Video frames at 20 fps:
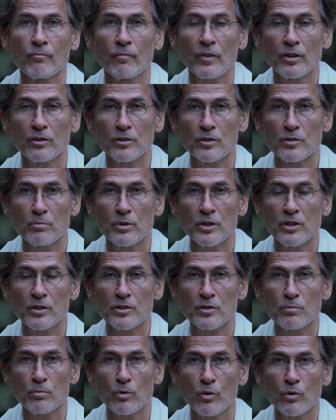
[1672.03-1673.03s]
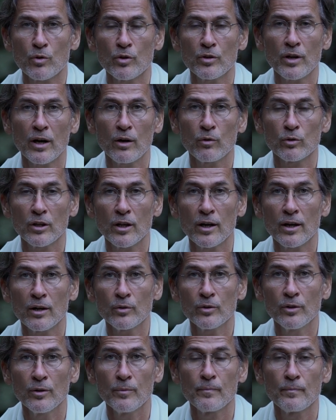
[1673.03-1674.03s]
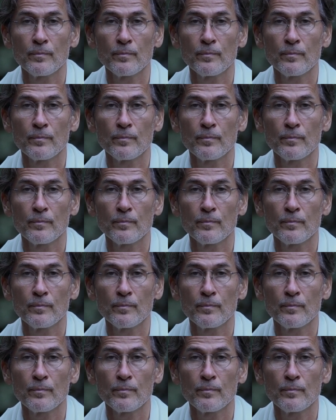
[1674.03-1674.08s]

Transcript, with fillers: It is being spoken out loud